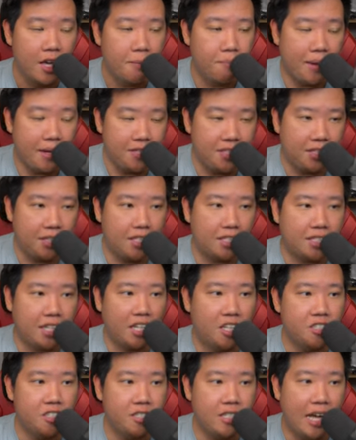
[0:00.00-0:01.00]
Basically, it
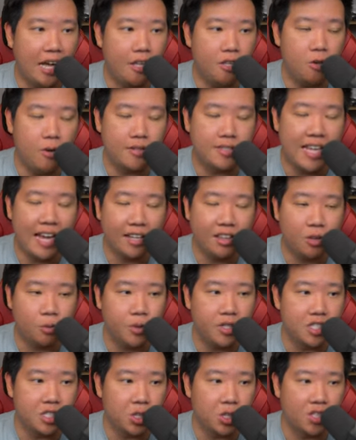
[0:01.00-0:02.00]
tells you that you attack the
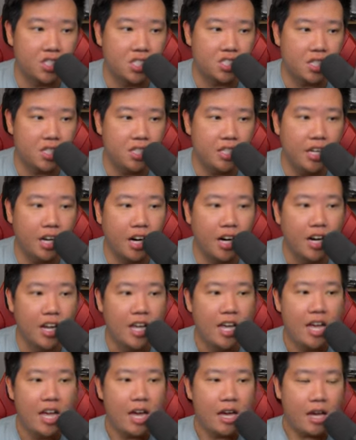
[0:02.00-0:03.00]
resources in here.
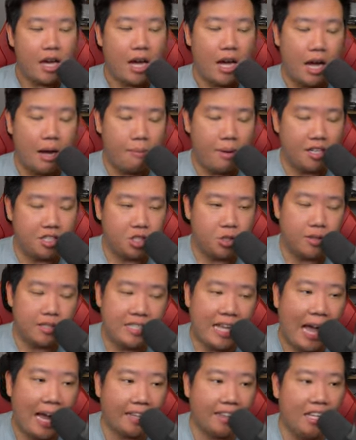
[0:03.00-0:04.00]
As you
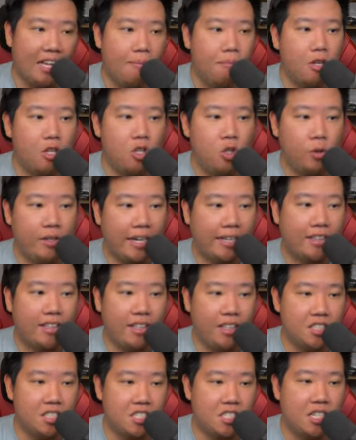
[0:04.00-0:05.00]
attack them, you get
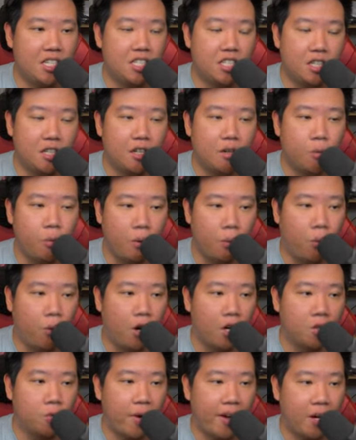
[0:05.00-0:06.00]
instant
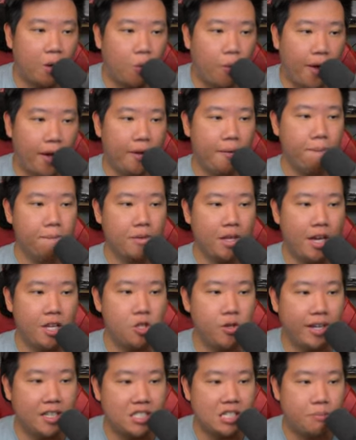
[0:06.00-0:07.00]
reward right away, and
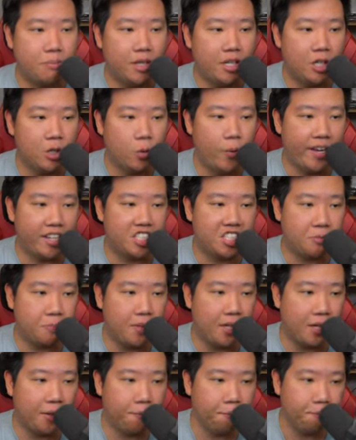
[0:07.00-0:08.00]
you get some hero
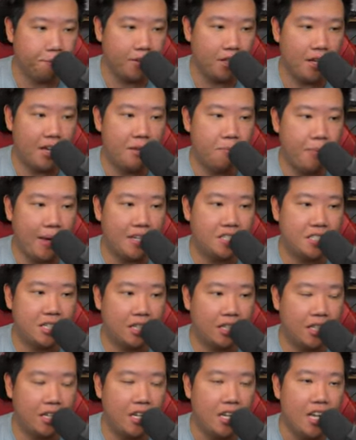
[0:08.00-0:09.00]
XP. And
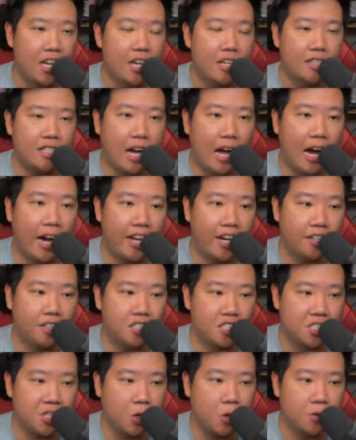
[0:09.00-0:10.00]
basically, the higher
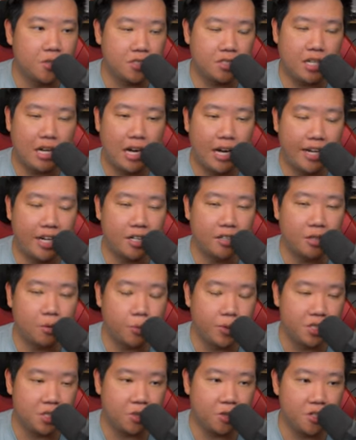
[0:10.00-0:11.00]
the zones, the higher the
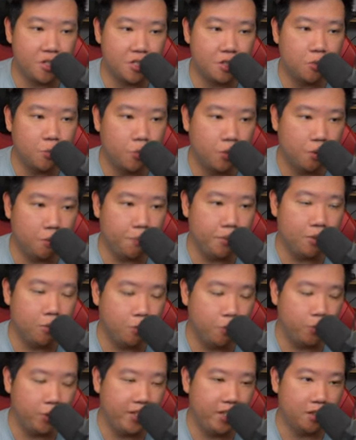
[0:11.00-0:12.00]
resource will
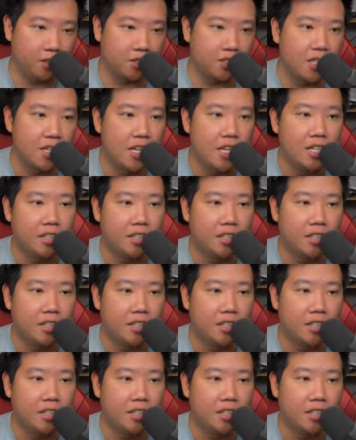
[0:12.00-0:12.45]
yield.